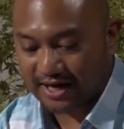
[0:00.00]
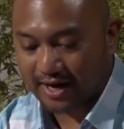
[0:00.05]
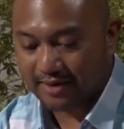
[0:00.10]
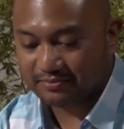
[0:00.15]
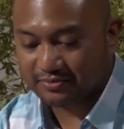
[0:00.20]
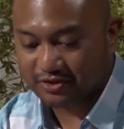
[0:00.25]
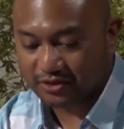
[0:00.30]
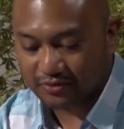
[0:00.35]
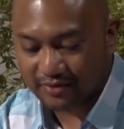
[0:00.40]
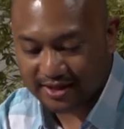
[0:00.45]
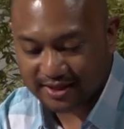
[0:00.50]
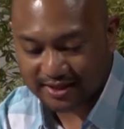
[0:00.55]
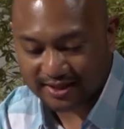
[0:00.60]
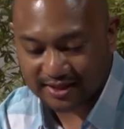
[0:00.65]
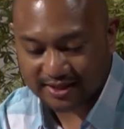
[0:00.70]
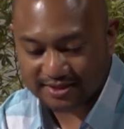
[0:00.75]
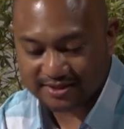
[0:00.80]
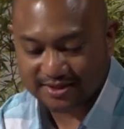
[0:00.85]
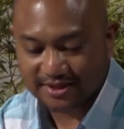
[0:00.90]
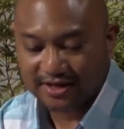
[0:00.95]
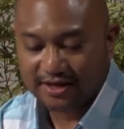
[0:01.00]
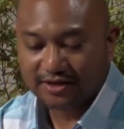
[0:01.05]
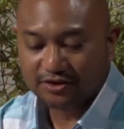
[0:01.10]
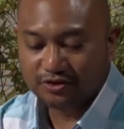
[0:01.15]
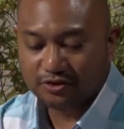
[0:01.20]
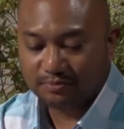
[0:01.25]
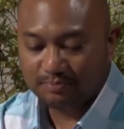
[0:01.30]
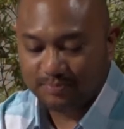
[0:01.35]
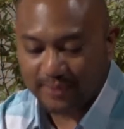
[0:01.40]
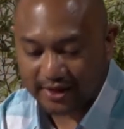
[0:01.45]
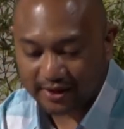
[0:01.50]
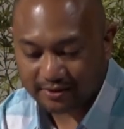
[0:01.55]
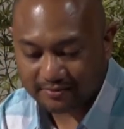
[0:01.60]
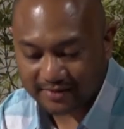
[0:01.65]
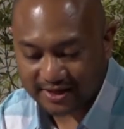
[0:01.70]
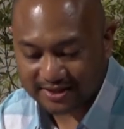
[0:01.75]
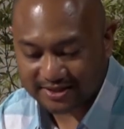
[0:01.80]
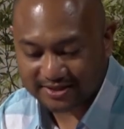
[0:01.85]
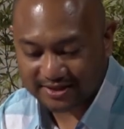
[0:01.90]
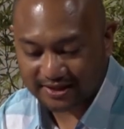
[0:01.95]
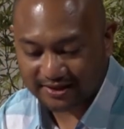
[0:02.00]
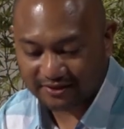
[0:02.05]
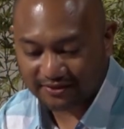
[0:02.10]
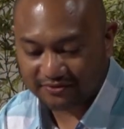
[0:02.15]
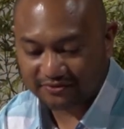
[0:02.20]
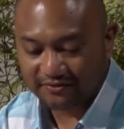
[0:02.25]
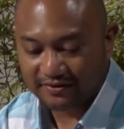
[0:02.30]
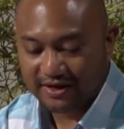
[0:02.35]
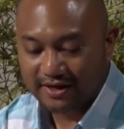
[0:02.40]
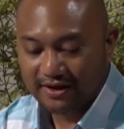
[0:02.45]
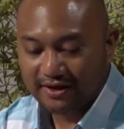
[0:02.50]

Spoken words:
I'm doing this to better myself,